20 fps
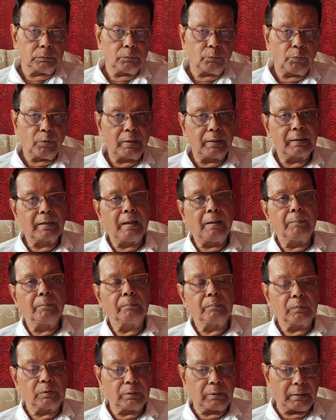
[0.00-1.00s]

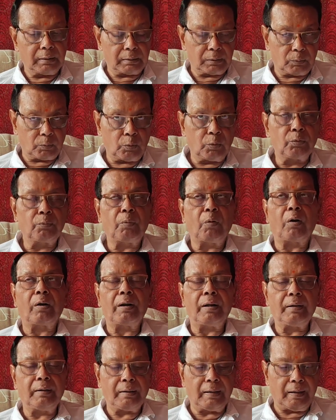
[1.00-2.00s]
Welcome and good
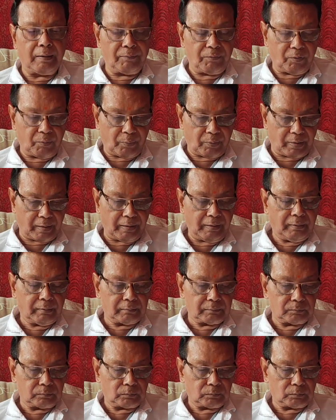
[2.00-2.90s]
morning, everybody.